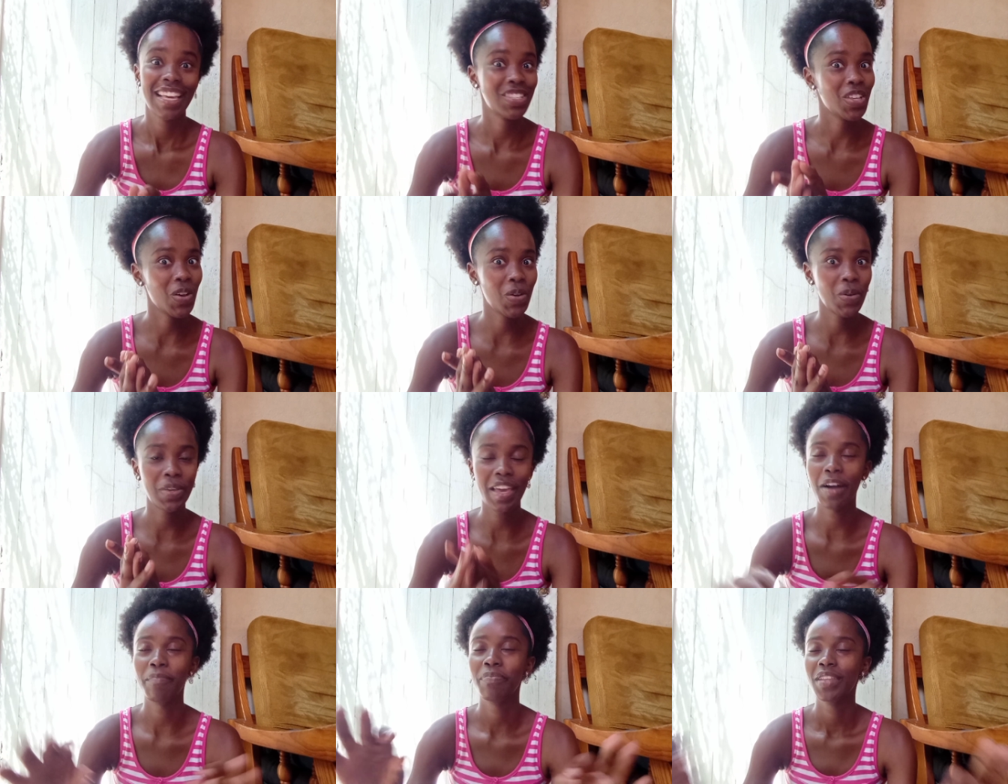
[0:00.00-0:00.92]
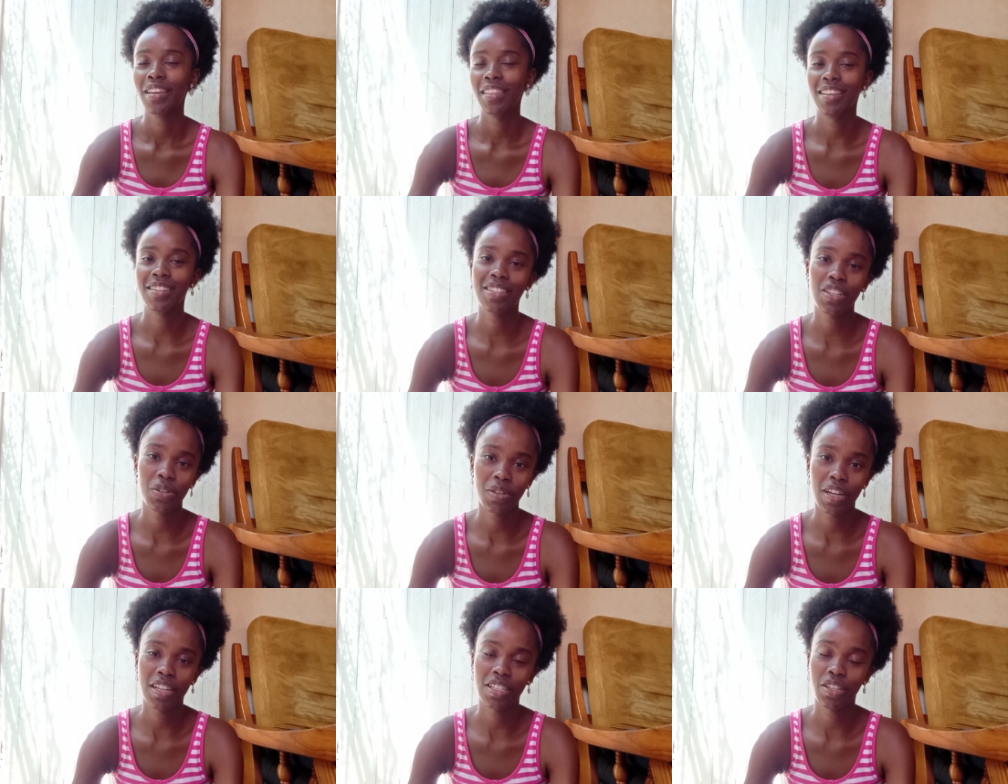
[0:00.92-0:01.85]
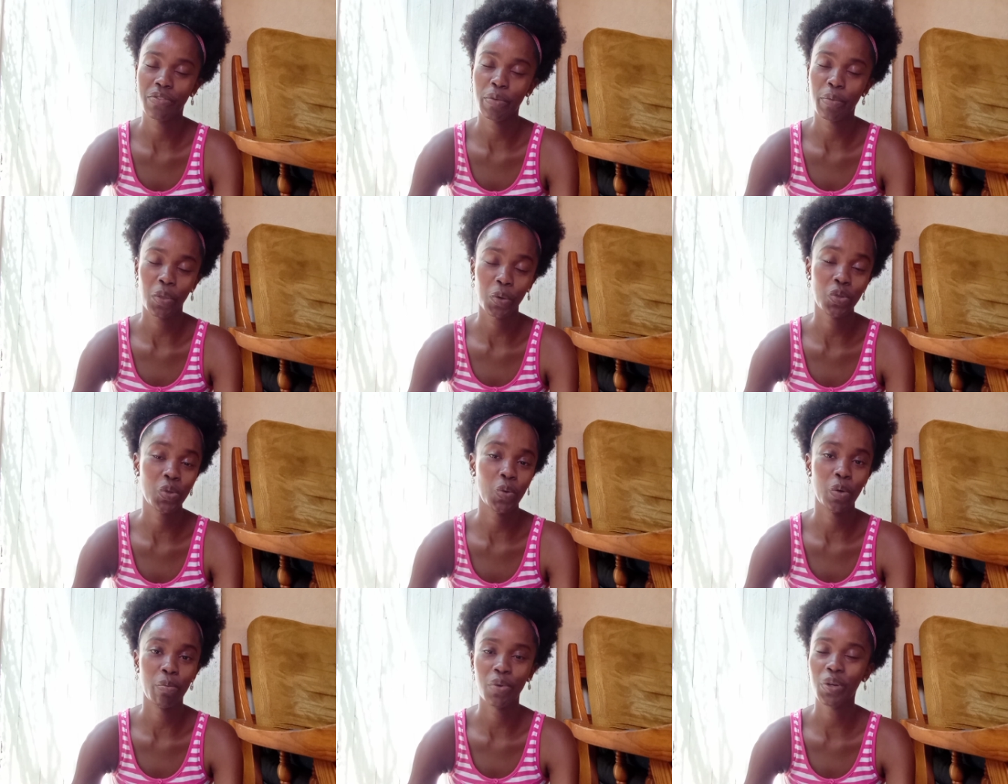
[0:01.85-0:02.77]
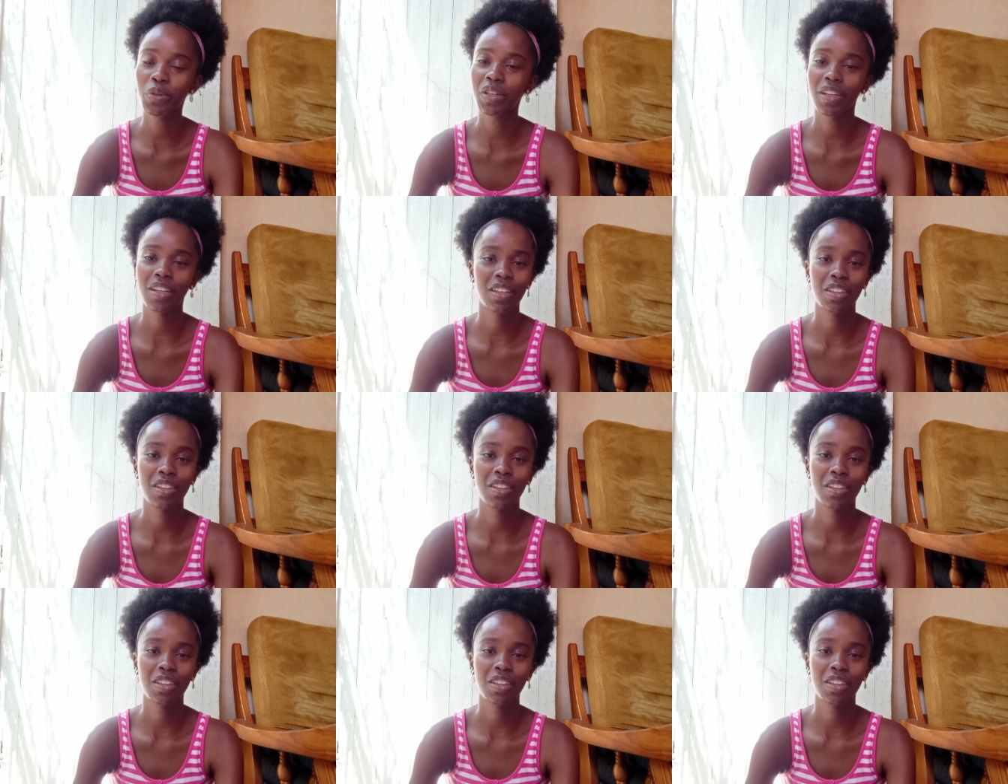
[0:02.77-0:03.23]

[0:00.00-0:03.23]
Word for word: So yeah, this is a good idea for those who are broke.